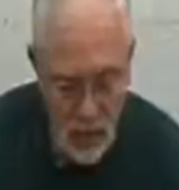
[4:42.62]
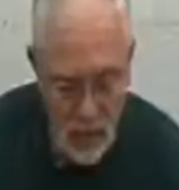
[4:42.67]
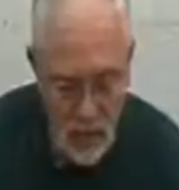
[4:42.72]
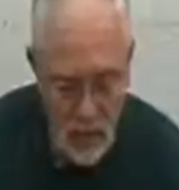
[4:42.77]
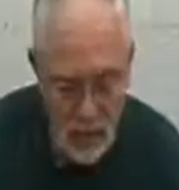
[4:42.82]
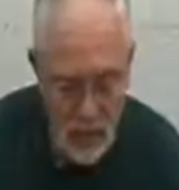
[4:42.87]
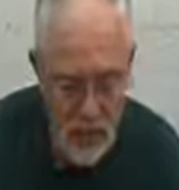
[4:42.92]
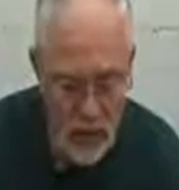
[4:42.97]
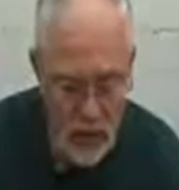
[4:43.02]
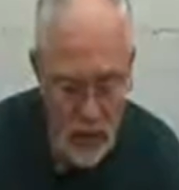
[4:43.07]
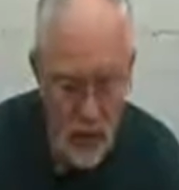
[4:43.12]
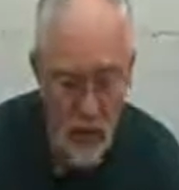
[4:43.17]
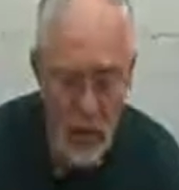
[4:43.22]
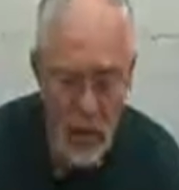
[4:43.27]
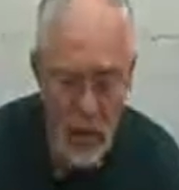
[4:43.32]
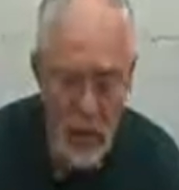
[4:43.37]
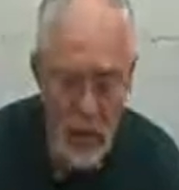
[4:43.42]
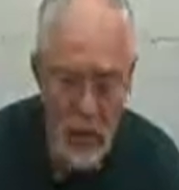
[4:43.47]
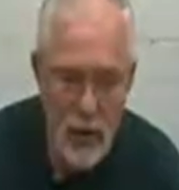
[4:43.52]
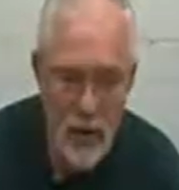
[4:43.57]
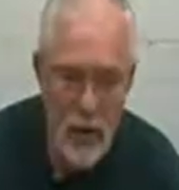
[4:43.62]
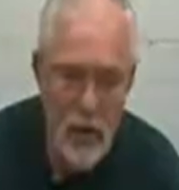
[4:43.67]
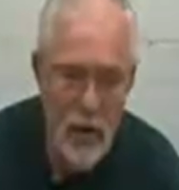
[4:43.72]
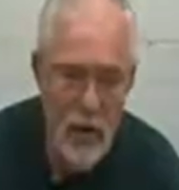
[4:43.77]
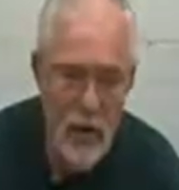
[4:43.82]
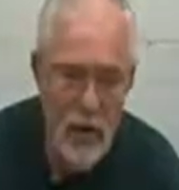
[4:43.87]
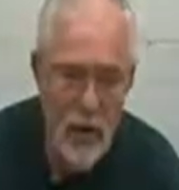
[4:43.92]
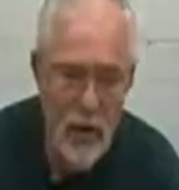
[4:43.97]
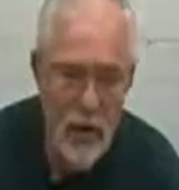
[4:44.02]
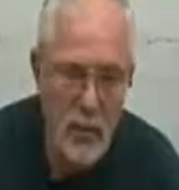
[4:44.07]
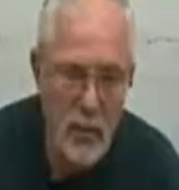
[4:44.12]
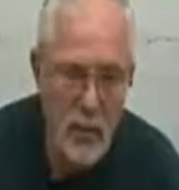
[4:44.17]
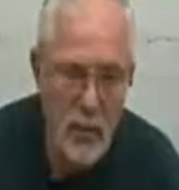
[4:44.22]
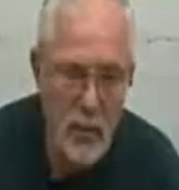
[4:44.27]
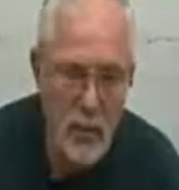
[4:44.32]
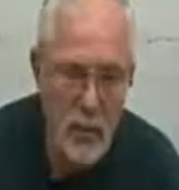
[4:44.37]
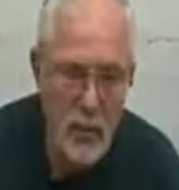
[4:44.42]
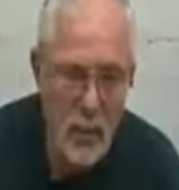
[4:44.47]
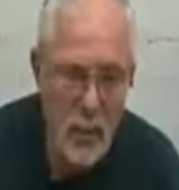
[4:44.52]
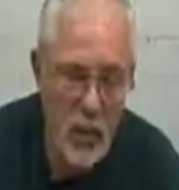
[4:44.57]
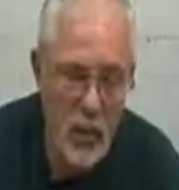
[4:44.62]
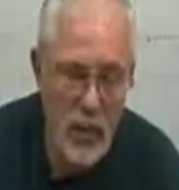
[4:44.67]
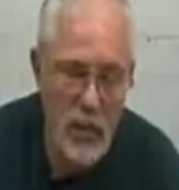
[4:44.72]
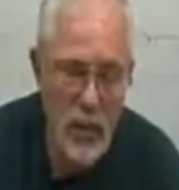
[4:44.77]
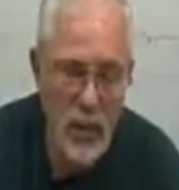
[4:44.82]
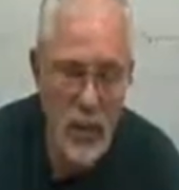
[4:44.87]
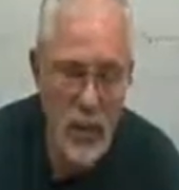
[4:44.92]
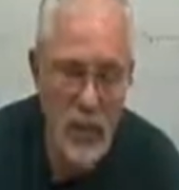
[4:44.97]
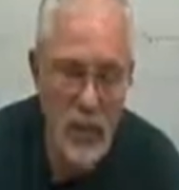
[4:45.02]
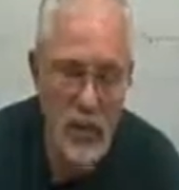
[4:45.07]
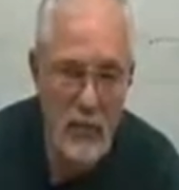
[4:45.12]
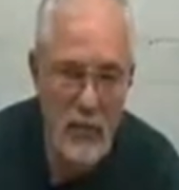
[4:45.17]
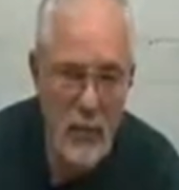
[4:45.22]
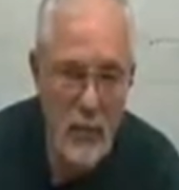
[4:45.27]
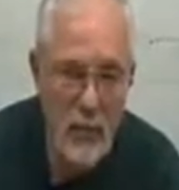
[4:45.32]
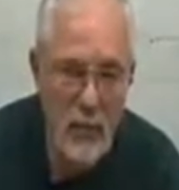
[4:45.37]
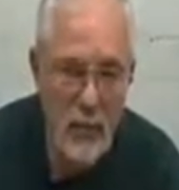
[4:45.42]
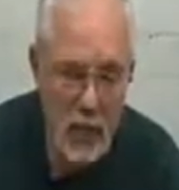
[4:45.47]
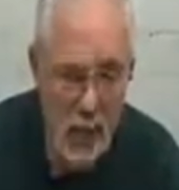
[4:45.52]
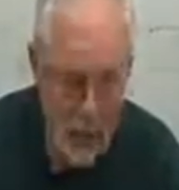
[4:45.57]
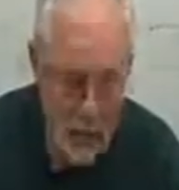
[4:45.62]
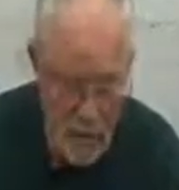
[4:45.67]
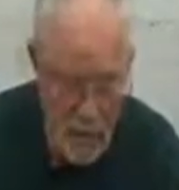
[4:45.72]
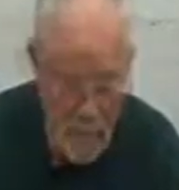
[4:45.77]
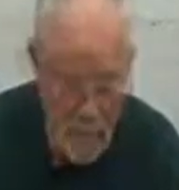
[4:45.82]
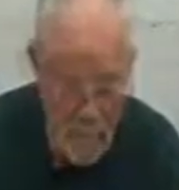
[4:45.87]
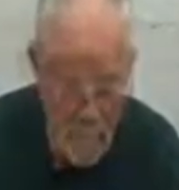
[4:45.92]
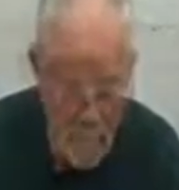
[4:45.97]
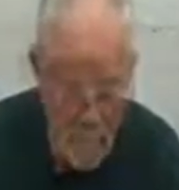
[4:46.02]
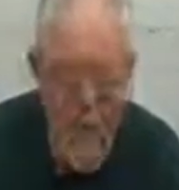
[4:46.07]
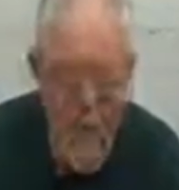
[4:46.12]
will ensure that you get the best quality cut of your blades.